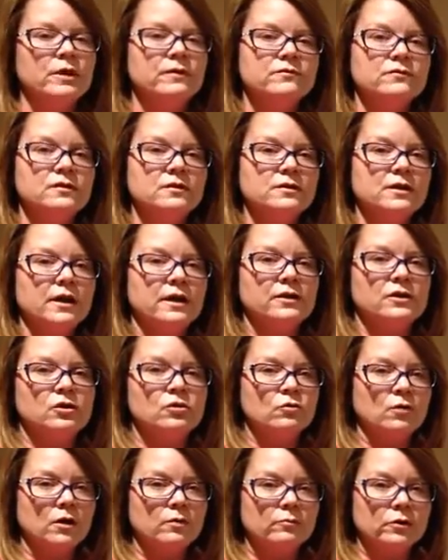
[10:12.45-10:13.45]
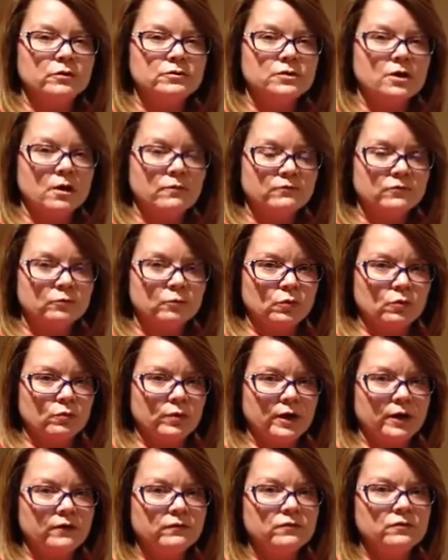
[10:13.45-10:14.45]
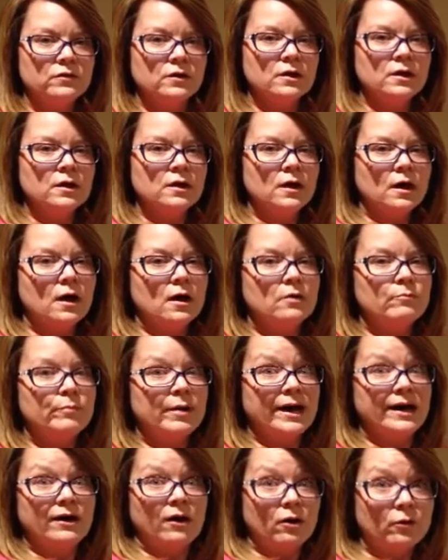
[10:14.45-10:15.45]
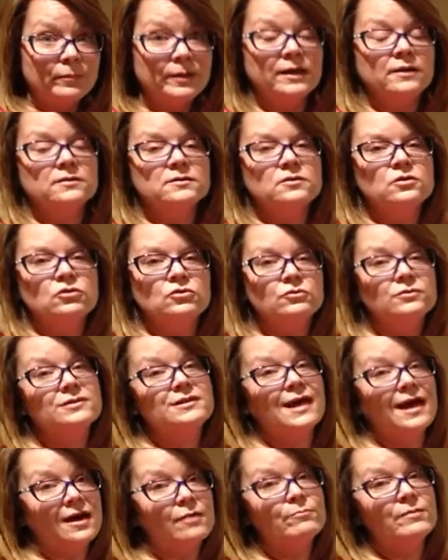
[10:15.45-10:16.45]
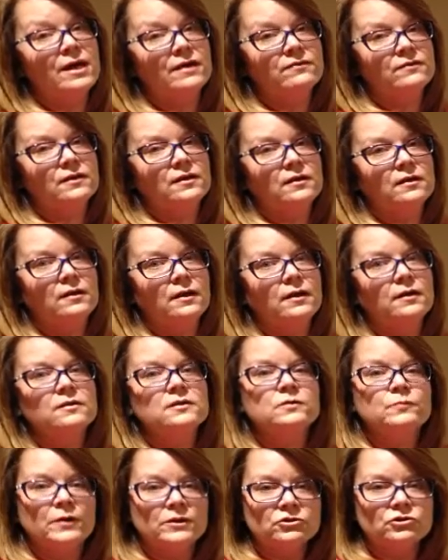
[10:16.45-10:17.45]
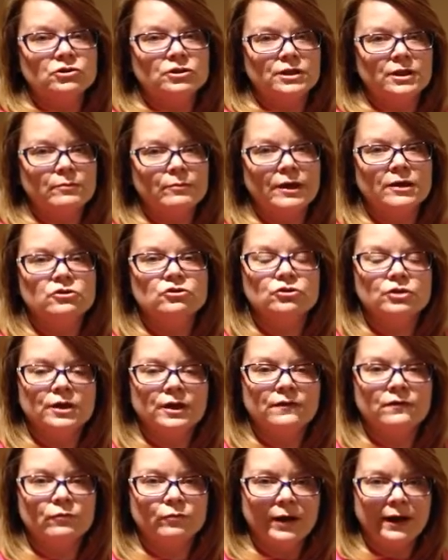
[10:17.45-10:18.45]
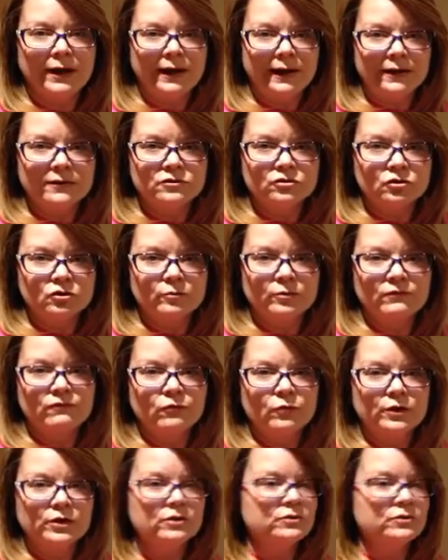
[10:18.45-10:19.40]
method that you are most comfortable with, by all means use that method, and especially make sure you get the right answer before